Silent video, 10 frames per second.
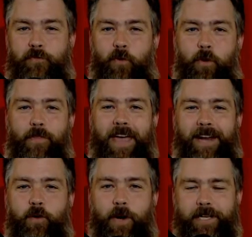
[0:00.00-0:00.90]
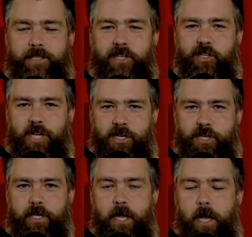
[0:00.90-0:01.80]
you for that great
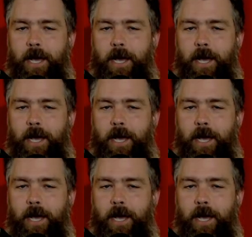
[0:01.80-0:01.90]
suggestion.